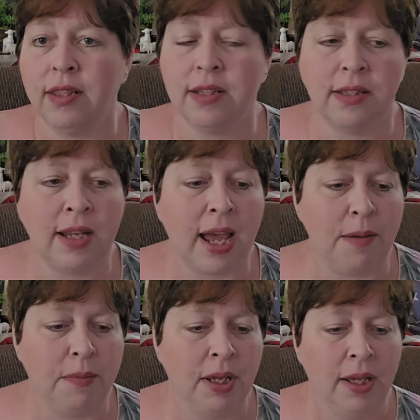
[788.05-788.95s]
this
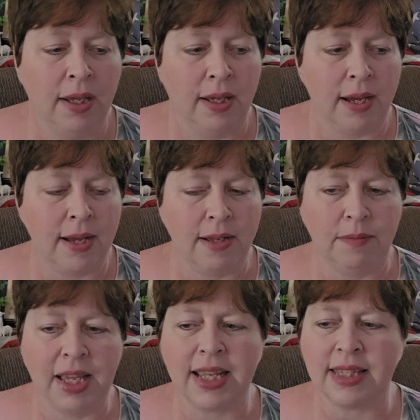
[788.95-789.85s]
time.
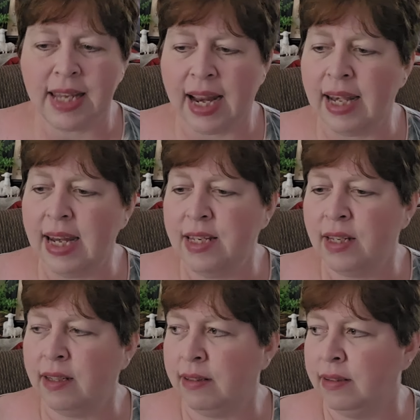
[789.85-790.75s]
Like I said, I need
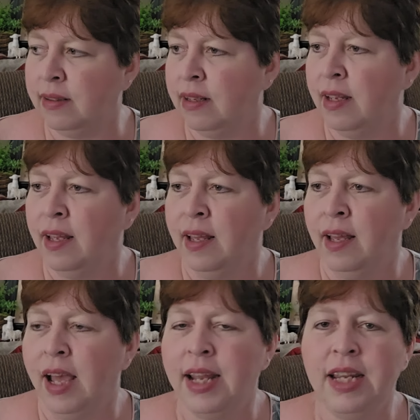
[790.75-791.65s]

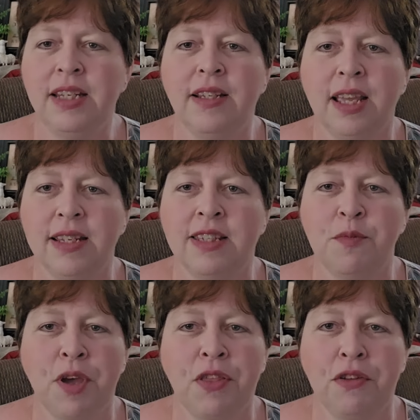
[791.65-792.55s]
to get
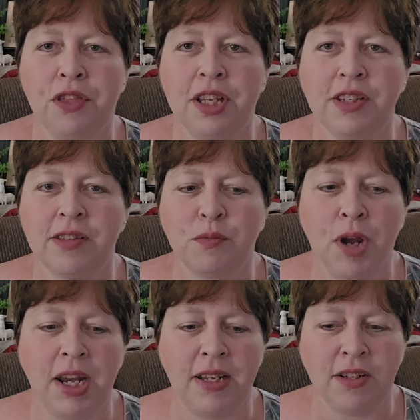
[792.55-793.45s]
some other things
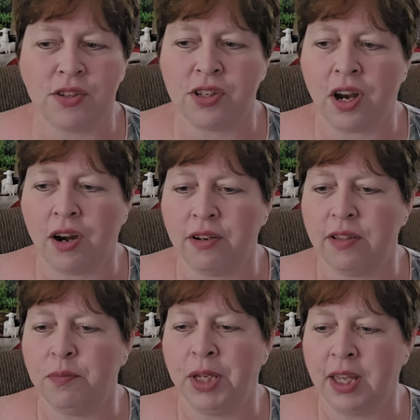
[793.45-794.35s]
ready to
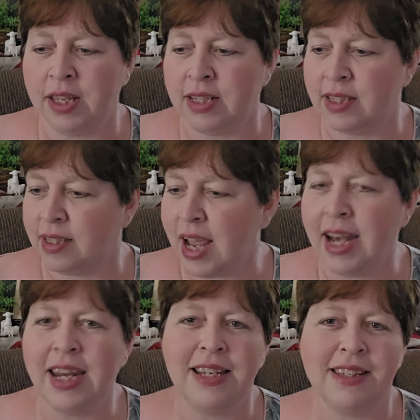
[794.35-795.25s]
start because I
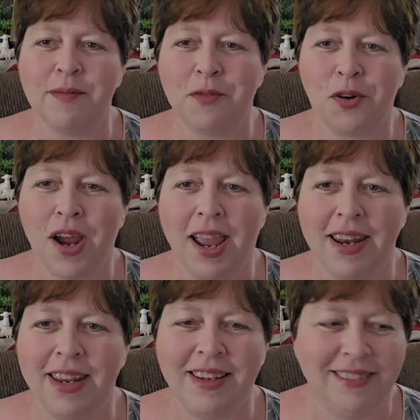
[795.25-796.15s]
need some
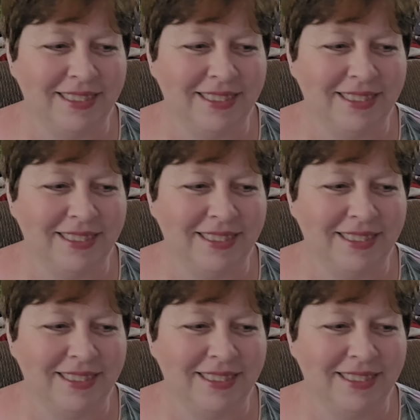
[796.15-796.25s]
variety.